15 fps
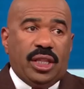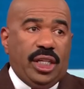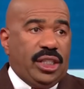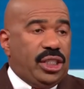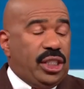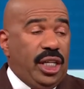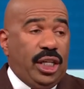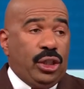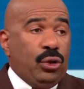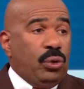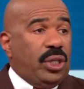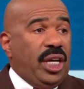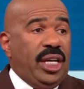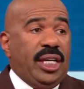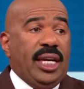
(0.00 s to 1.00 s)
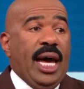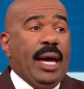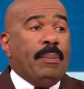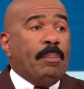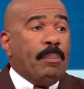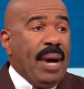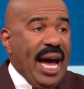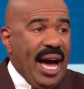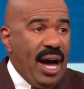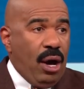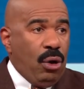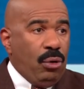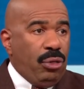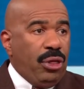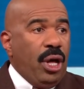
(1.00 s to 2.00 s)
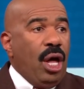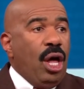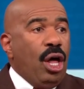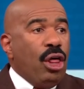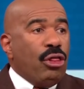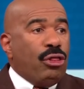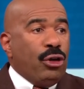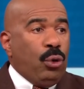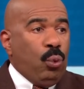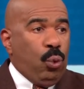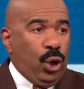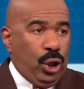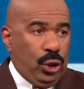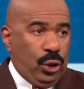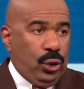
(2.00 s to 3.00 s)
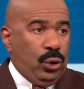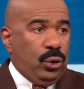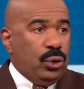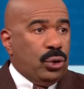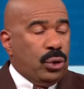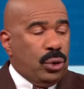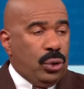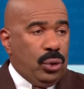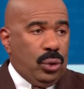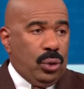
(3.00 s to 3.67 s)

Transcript: that says you cannot mouth the words.